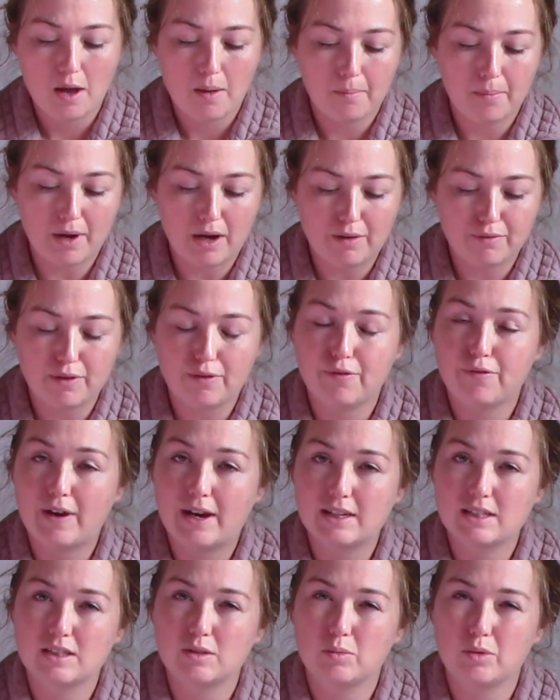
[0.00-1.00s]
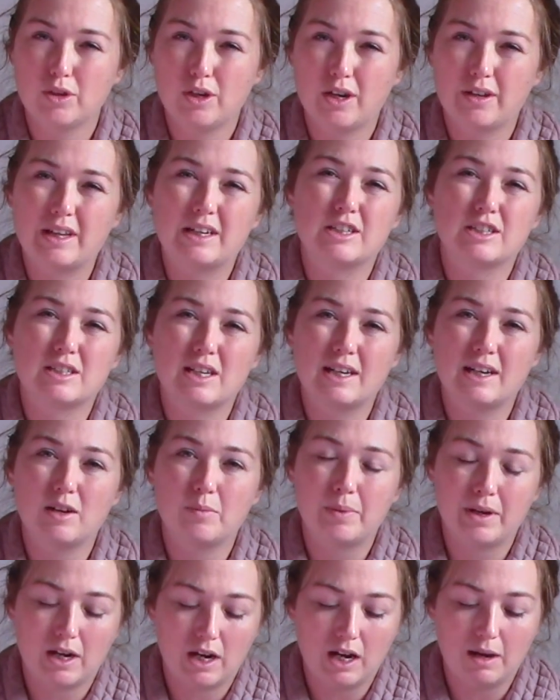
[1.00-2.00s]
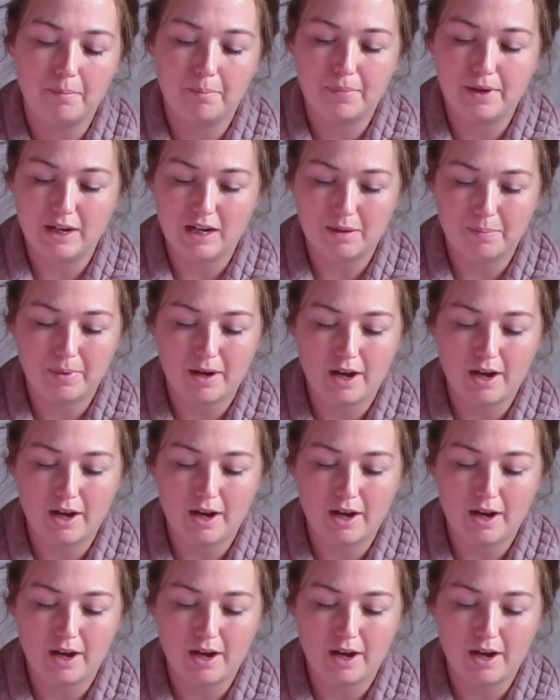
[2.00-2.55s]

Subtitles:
But for faster work, they're just a little bit clumpy and a bit